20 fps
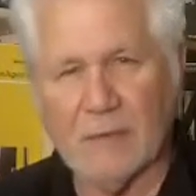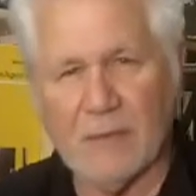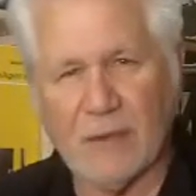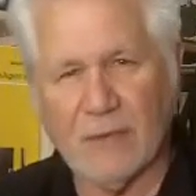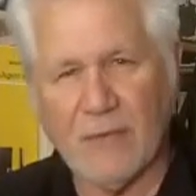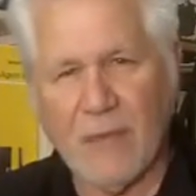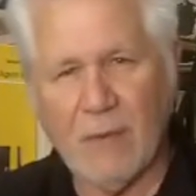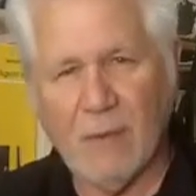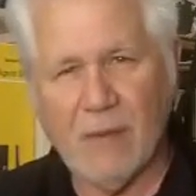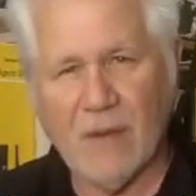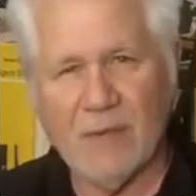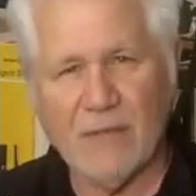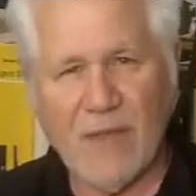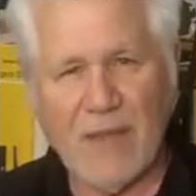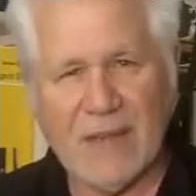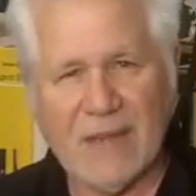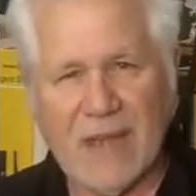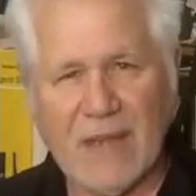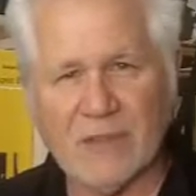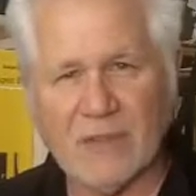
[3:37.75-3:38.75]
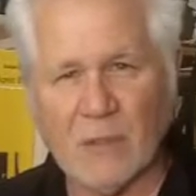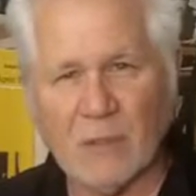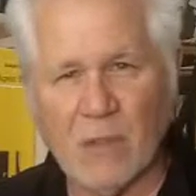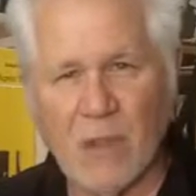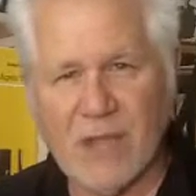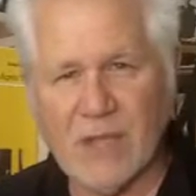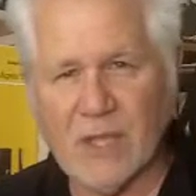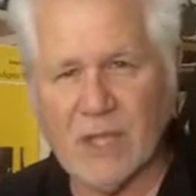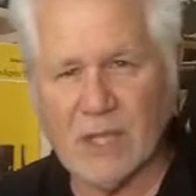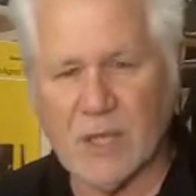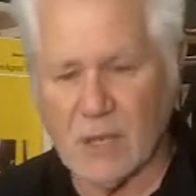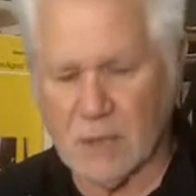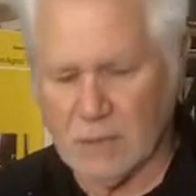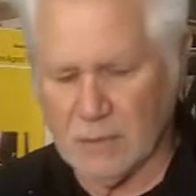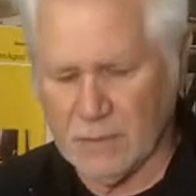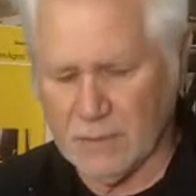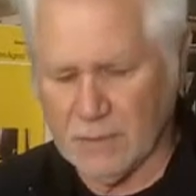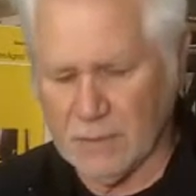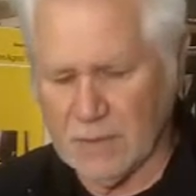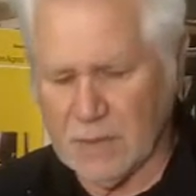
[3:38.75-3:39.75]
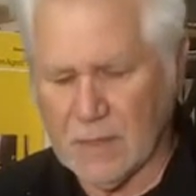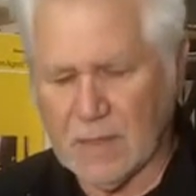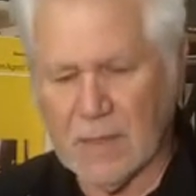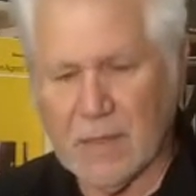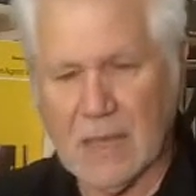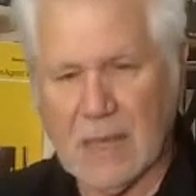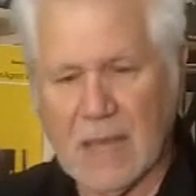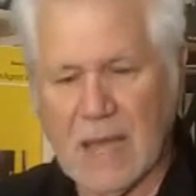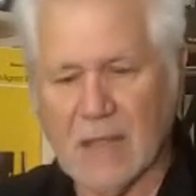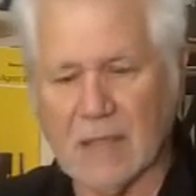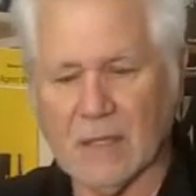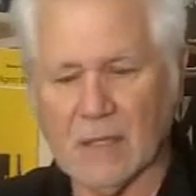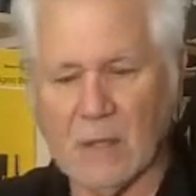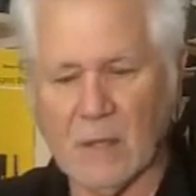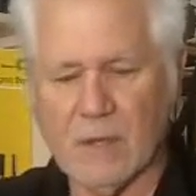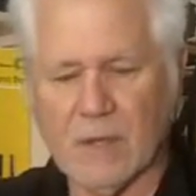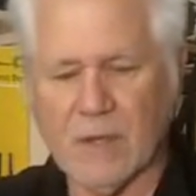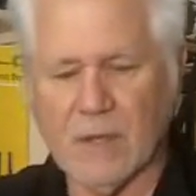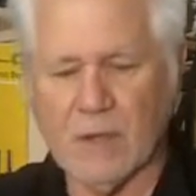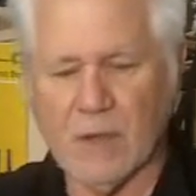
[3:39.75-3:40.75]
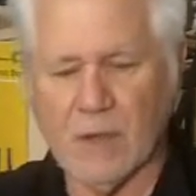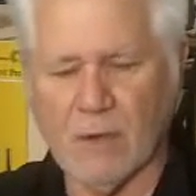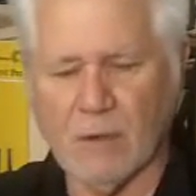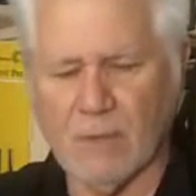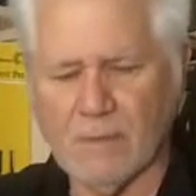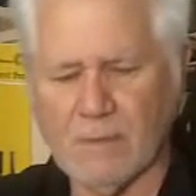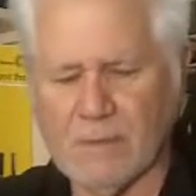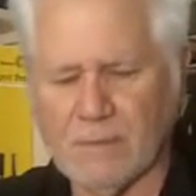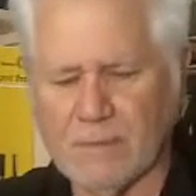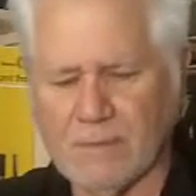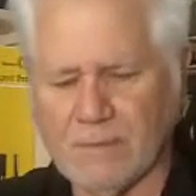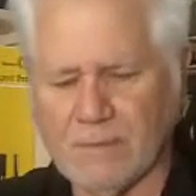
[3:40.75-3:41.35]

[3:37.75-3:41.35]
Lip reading: But if I want to find out the ratio, I'll lower the dome,